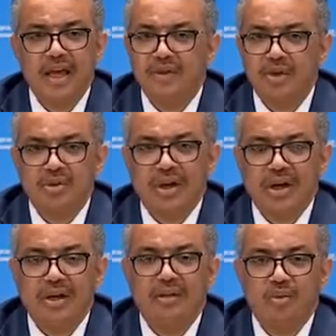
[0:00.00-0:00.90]
If you're a
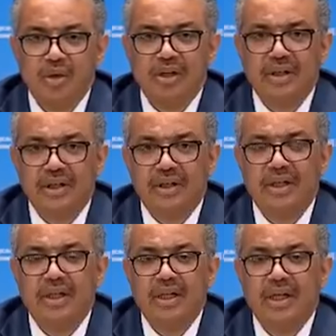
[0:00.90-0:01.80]
health worker,
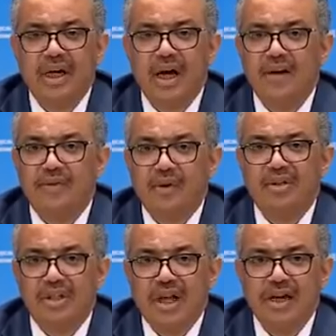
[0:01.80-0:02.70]
a
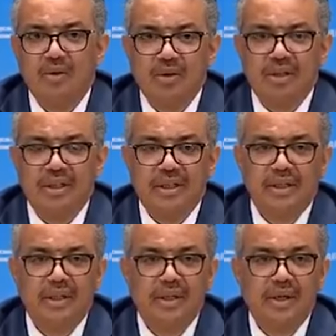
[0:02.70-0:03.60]
frontline worker,